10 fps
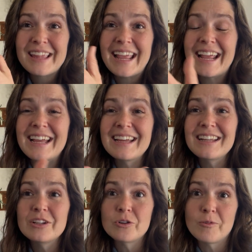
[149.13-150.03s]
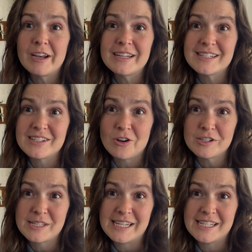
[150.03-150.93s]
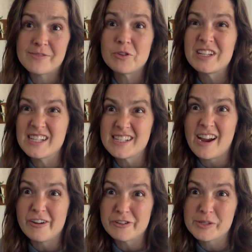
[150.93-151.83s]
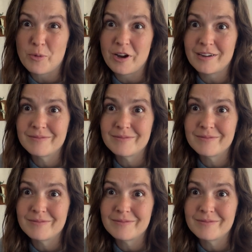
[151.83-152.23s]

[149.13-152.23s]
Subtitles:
and you're ready to start seeds for the entire spring.